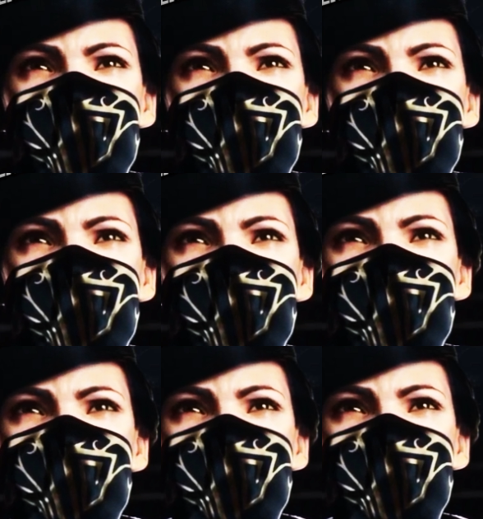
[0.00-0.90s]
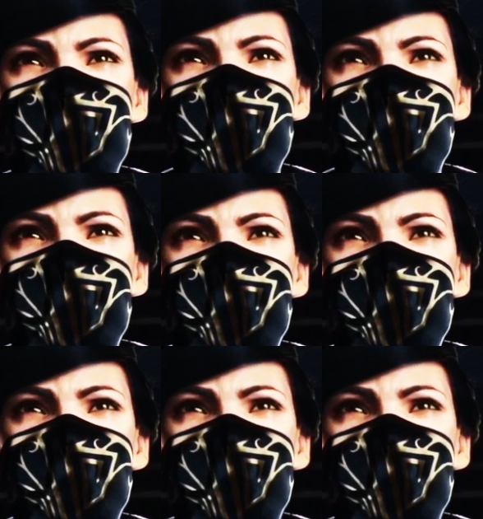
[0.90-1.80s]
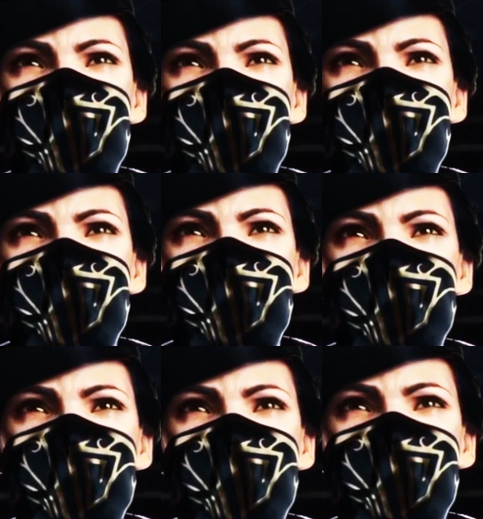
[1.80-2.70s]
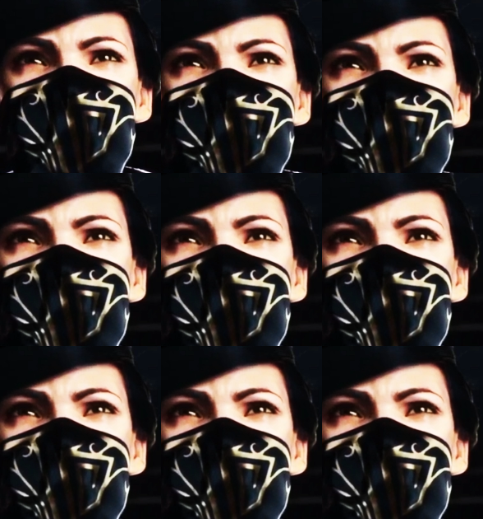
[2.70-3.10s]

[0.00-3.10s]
good conference. They were able to